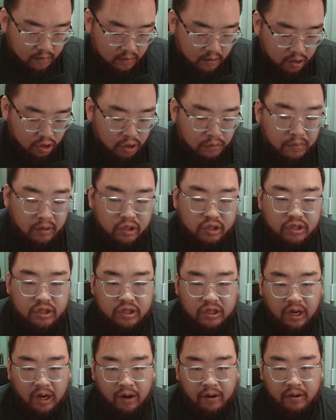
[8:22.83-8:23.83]
too much
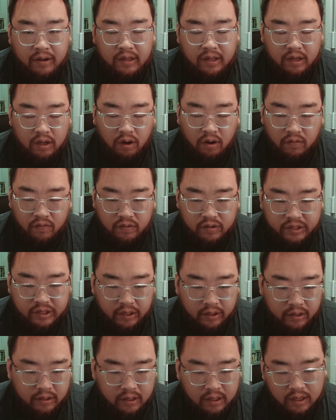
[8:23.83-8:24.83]
sharing, like
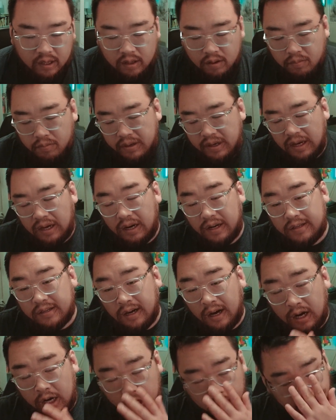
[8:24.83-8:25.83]
oversharing, like we gotta
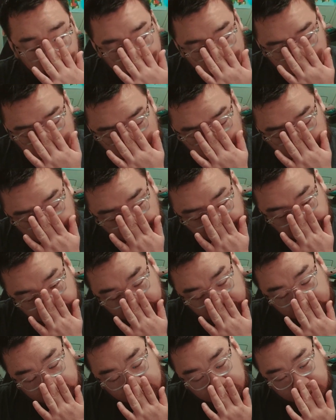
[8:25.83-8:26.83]
talk about this stuff,
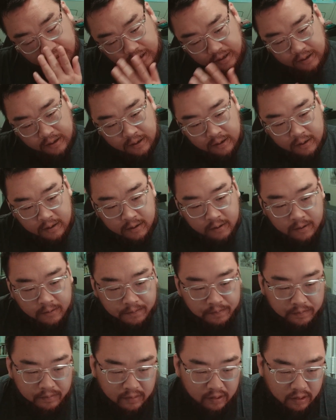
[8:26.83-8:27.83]
man. Like
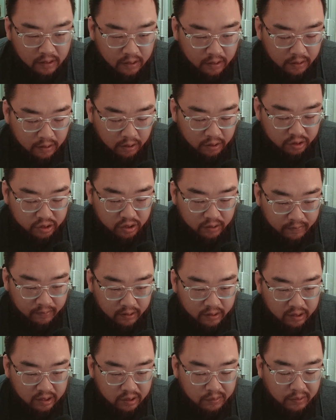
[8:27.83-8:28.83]
there's so
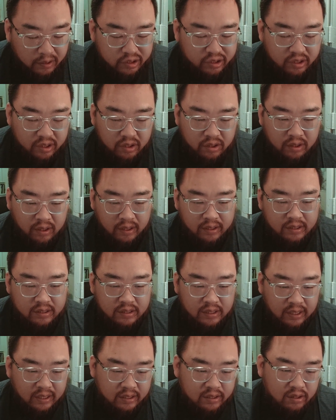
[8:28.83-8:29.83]
much, especially in the United
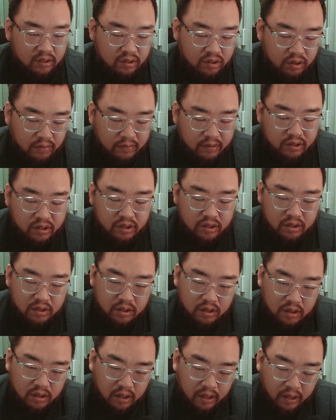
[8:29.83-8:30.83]
States, there's so much
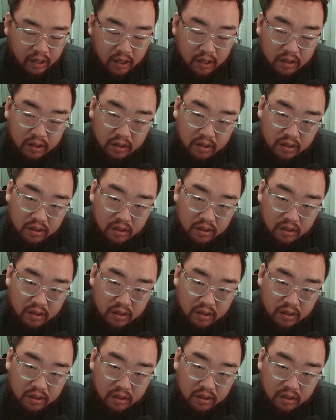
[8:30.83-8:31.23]
like